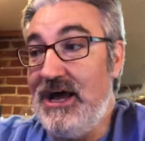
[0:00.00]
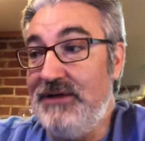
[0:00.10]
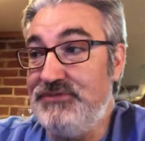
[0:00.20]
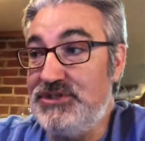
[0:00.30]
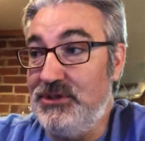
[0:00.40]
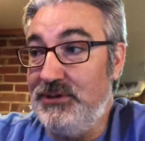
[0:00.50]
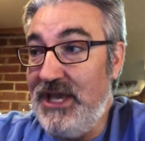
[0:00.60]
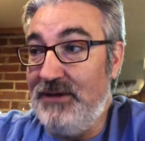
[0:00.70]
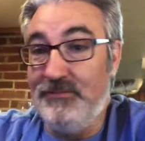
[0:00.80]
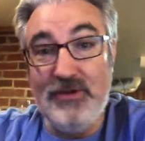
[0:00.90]
So
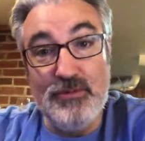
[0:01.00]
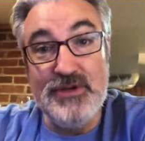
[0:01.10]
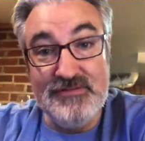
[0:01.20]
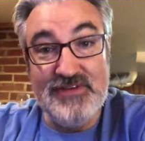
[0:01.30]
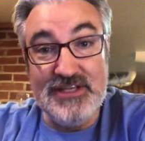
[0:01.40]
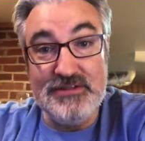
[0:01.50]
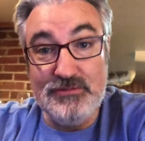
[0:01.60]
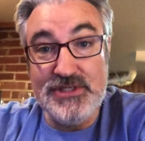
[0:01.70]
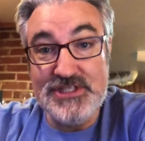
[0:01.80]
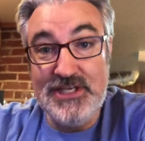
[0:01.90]
yeah, we invented
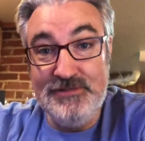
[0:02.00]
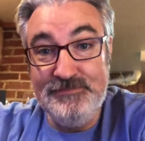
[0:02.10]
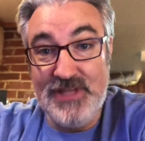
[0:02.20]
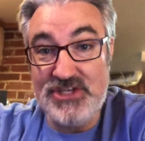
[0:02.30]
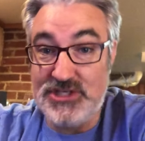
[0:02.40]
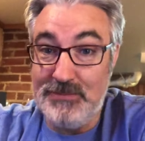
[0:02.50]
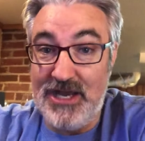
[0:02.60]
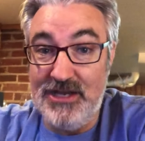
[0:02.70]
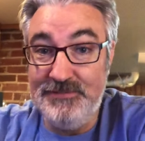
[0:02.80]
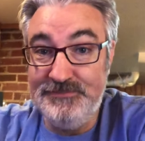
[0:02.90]
whiskey. Ishkabaha,